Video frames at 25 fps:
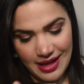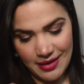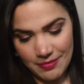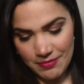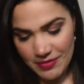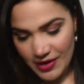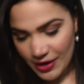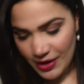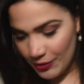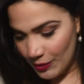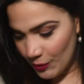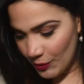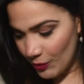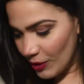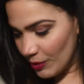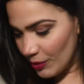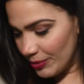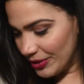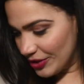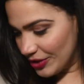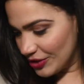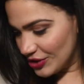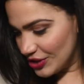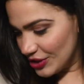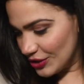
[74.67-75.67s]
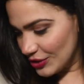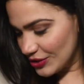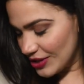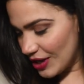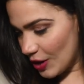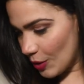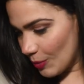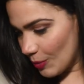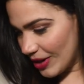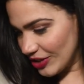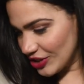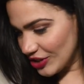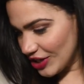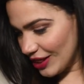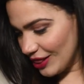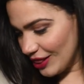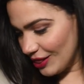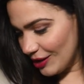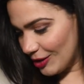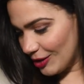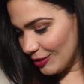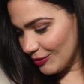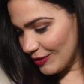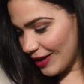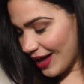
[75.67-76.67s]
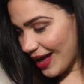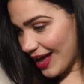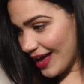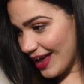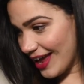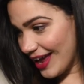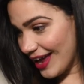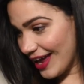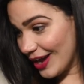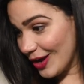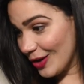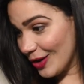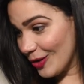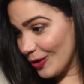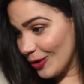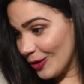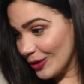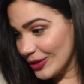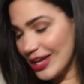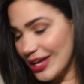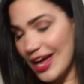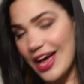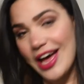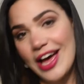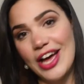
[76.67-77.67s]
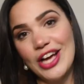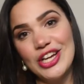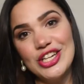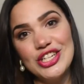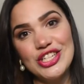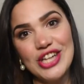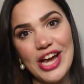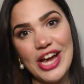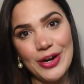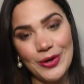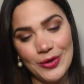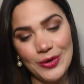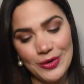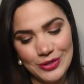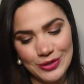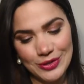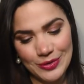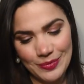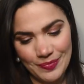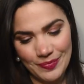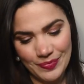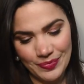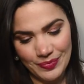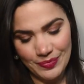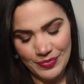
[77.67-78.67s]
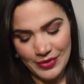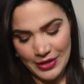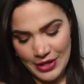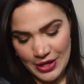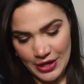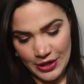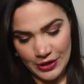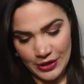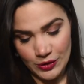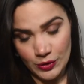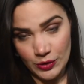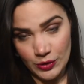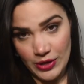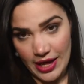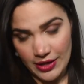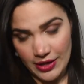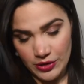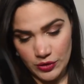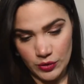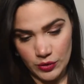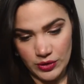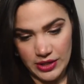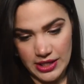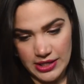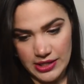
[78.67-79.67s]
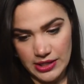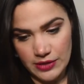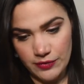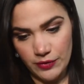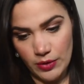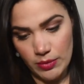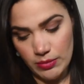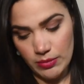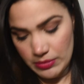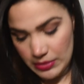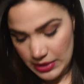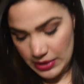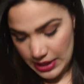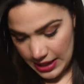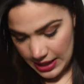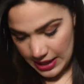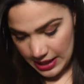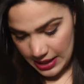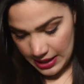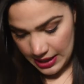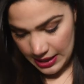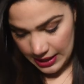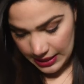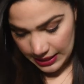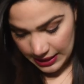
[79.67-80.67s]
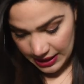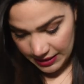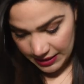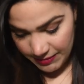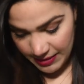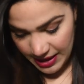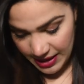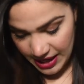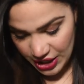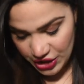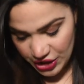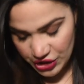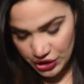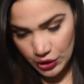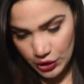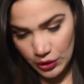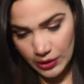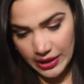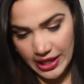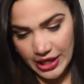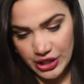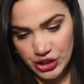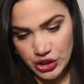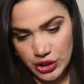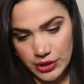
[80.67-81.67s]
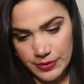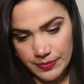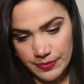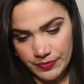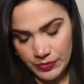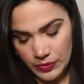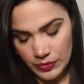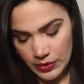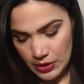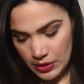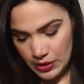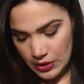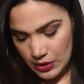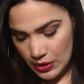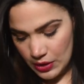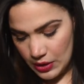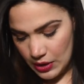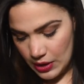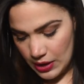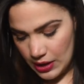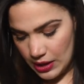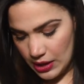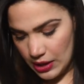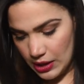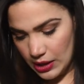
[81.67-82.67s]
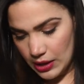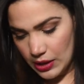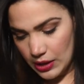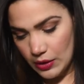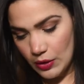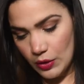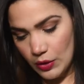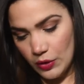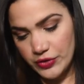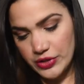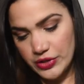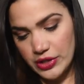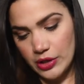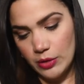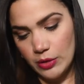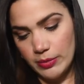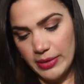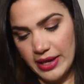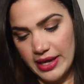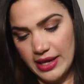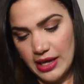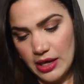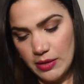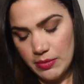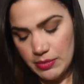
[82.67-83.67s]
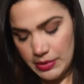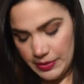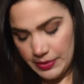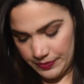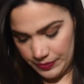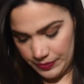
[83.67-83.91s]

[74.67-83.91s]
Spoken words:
very well because she knows how much I love gold eyeshadows. So this is from a Le Beige collection of Chanel makeup,